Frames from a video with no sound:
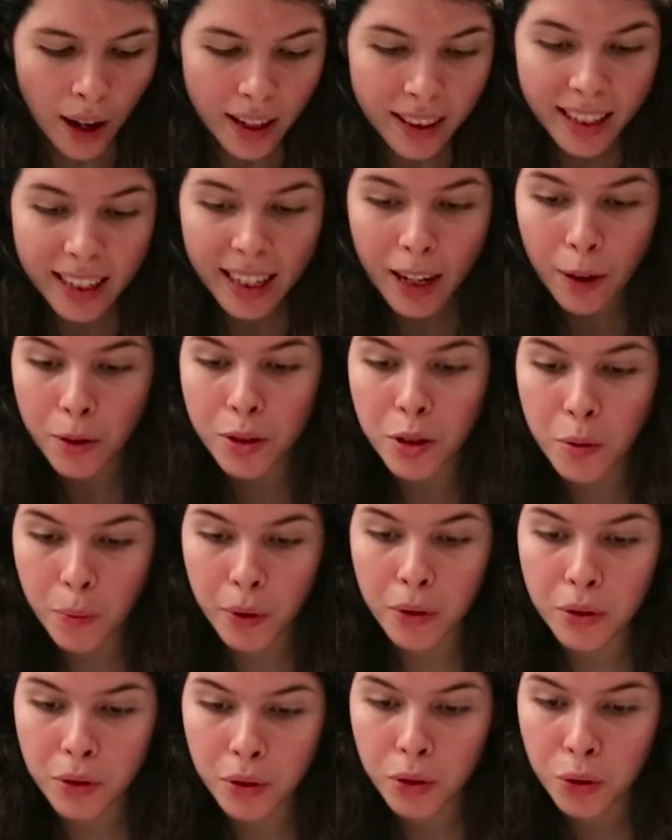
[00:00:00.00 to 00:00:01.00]
I think I was
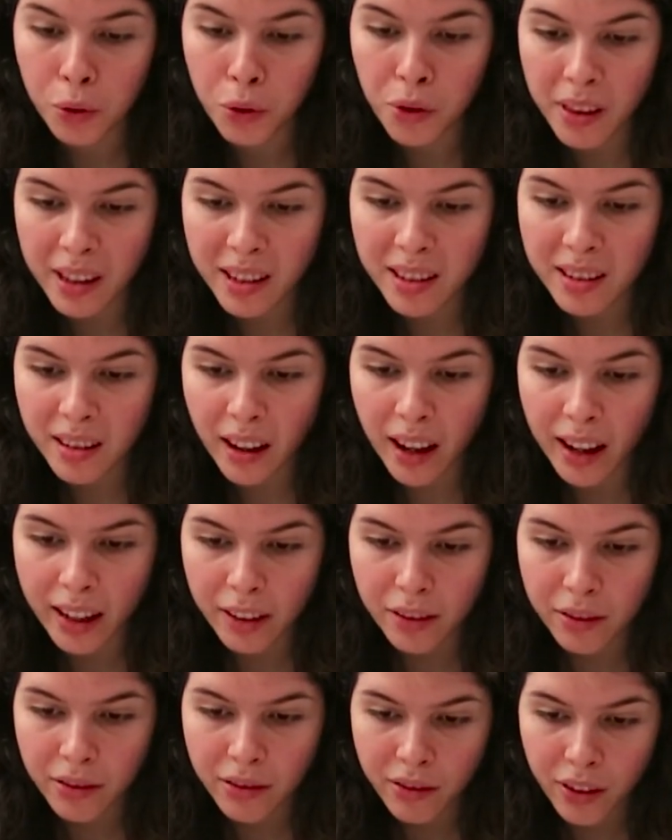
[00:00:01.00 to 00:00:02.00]
supposed to do this
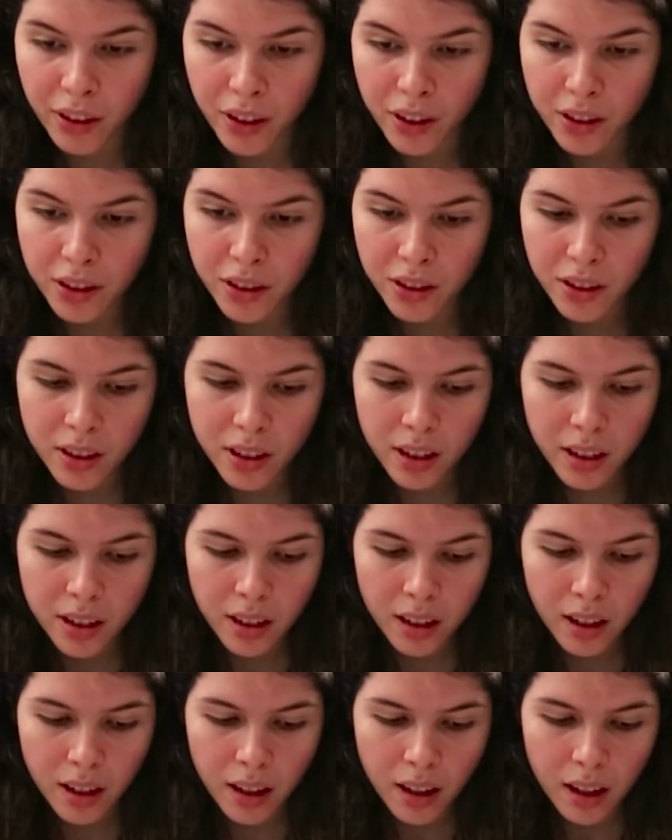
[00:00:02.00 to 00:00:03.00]
side first.
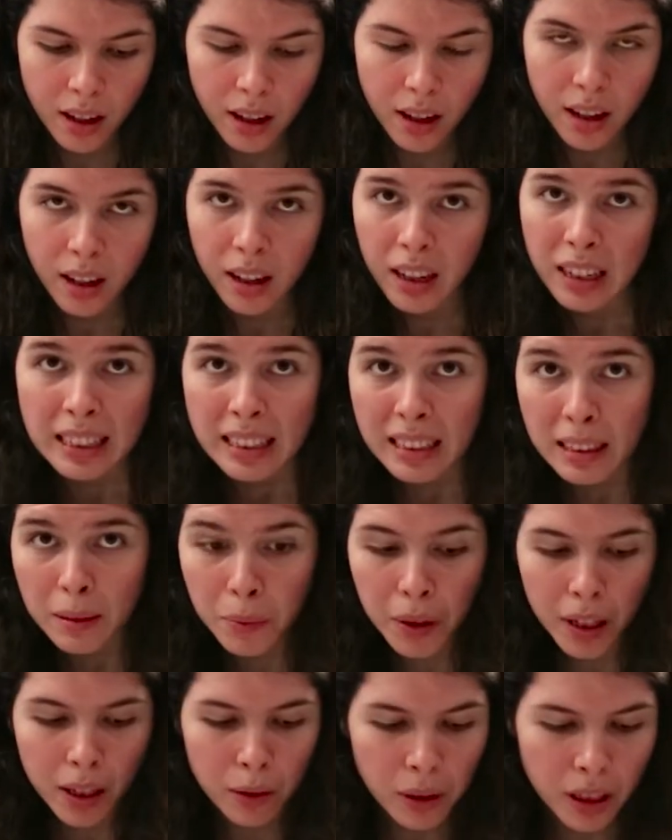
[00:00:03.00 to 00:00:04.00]

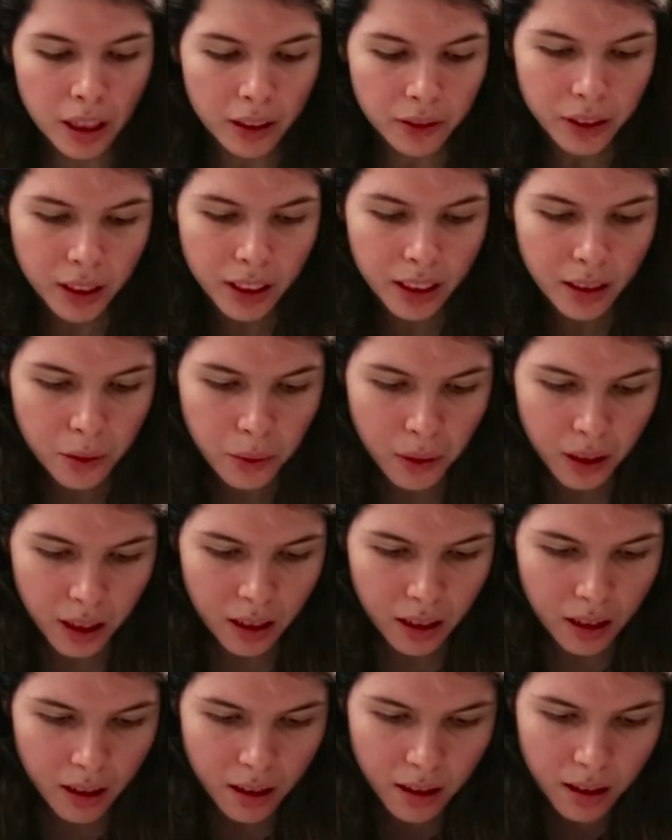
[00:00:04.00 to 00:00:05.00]
But whatever, it is what it
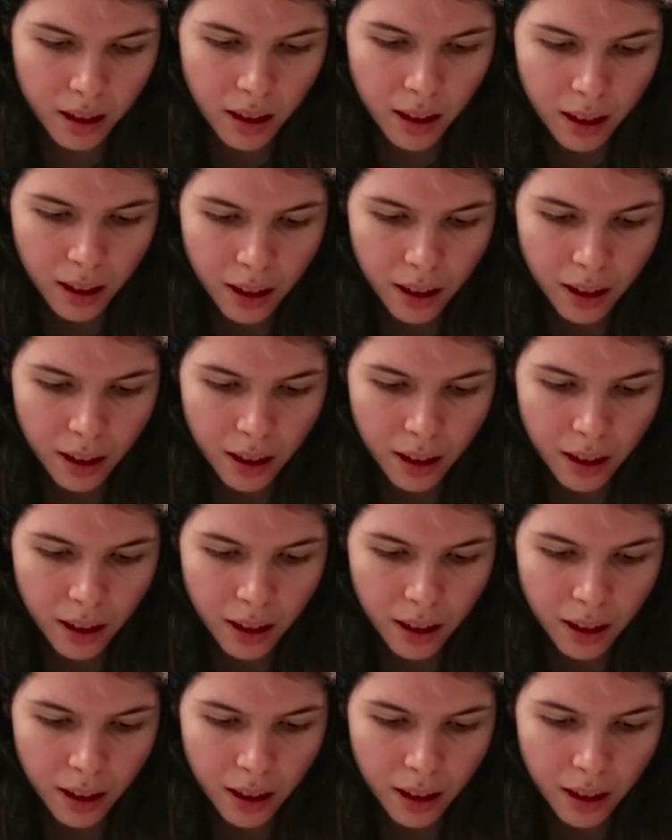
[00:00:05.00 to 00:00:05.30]
is.